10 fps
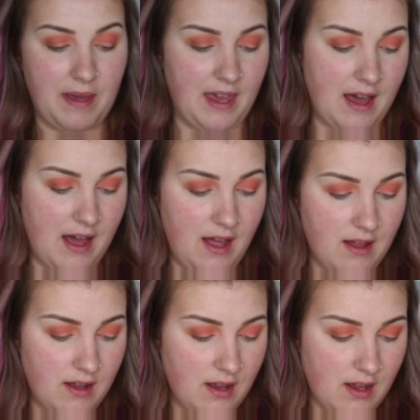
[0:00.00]
up here
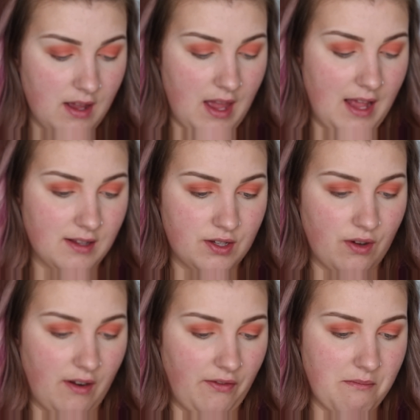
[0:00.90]
and
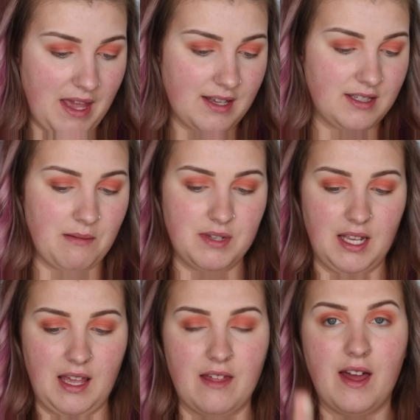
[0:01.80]
sort of mix them
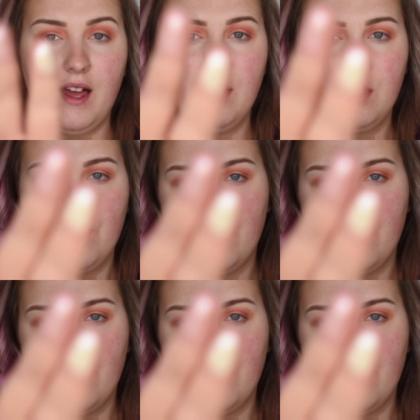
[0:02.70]
together.